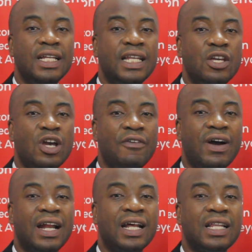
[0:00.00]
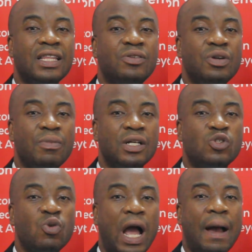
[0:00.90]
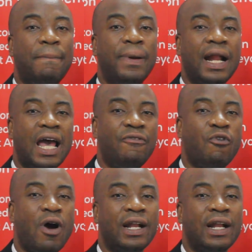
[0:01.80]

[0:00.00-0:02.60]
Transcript: then you have another 3 months to apply for